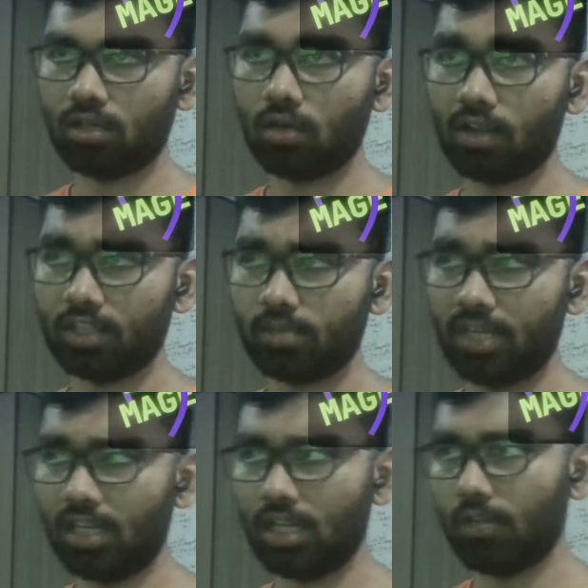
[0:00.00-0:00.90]
context
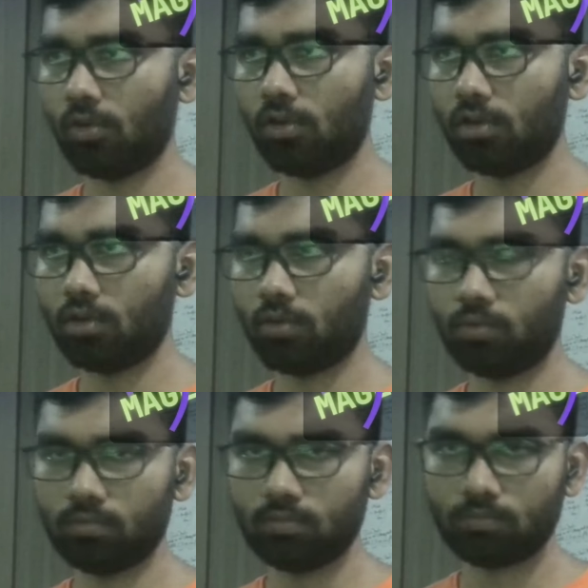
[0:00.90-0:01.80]
maintaining vault
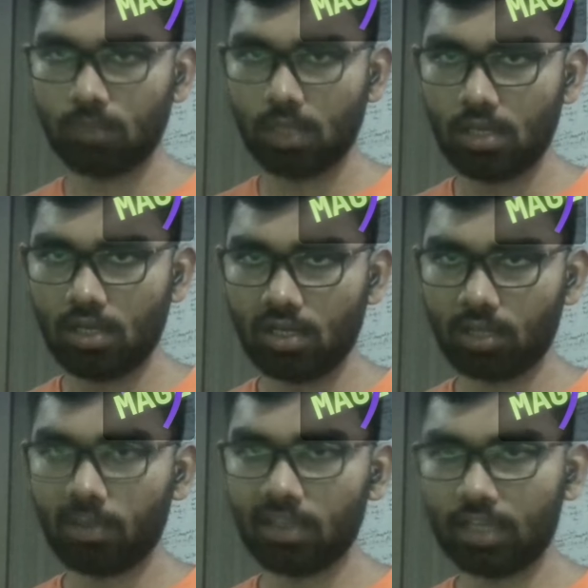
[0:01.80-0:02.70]
to
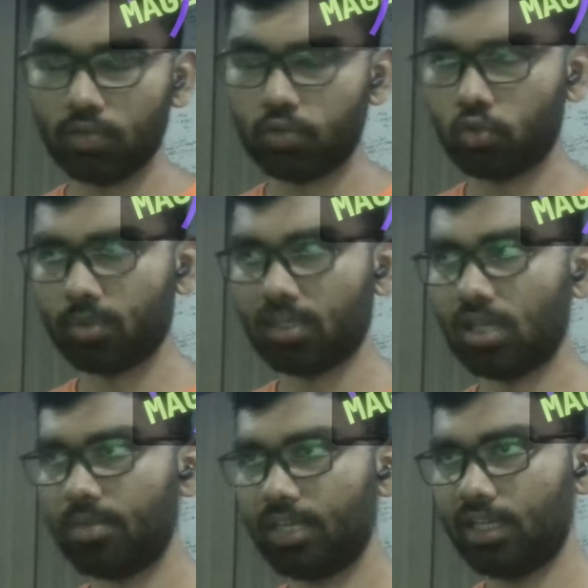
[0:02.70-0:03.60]
the one that you chose by the
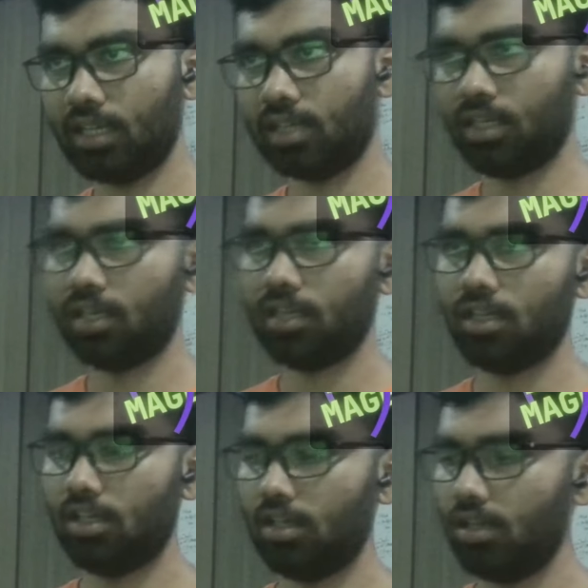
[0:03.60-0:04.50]
completing read.
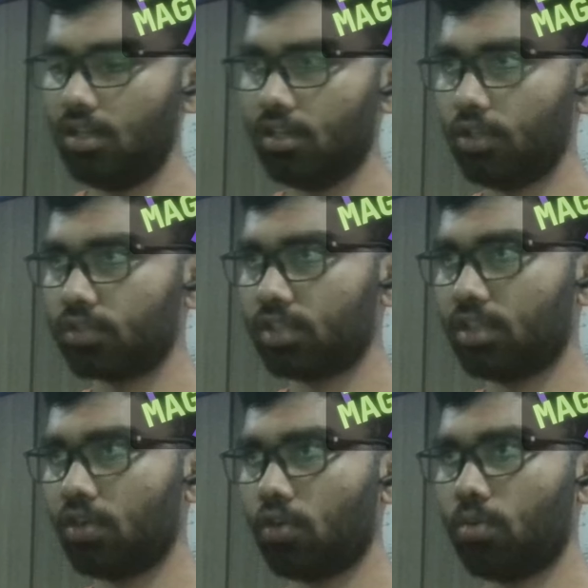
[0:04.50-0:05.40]
You set
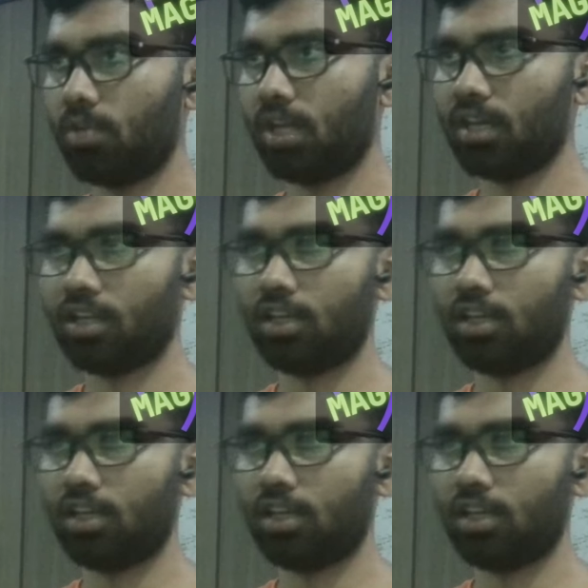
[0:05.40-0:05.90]
the org room directory